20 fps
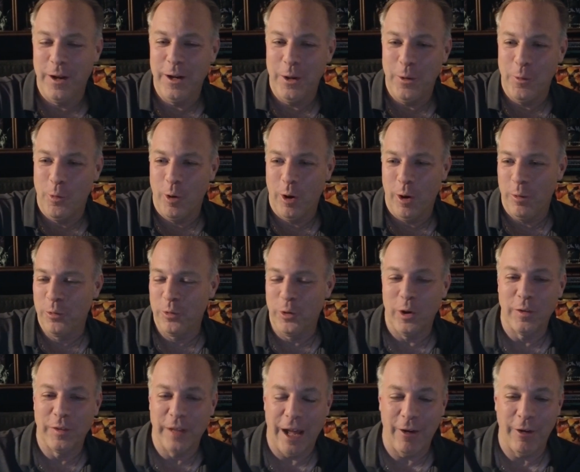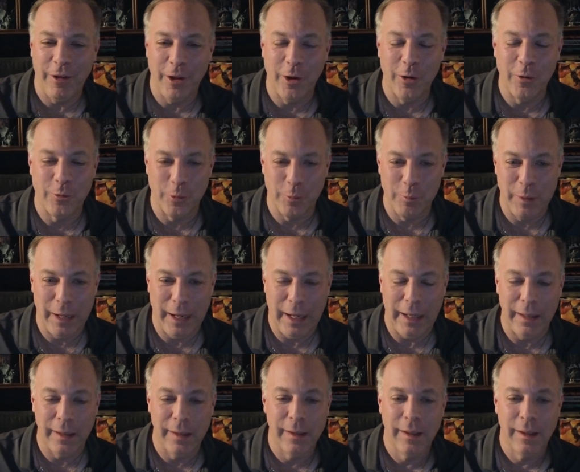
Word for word: War, it was all downhill for me.